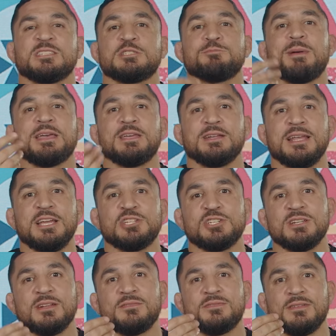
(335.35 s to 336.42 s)

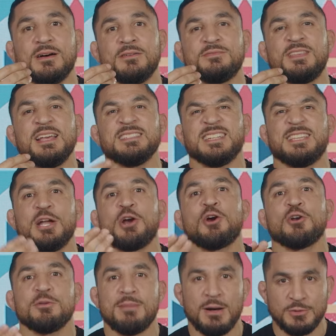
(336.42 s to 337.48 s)
speculation of, of things that they
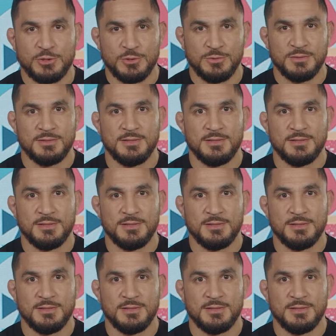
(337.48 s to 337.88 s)
heard about you.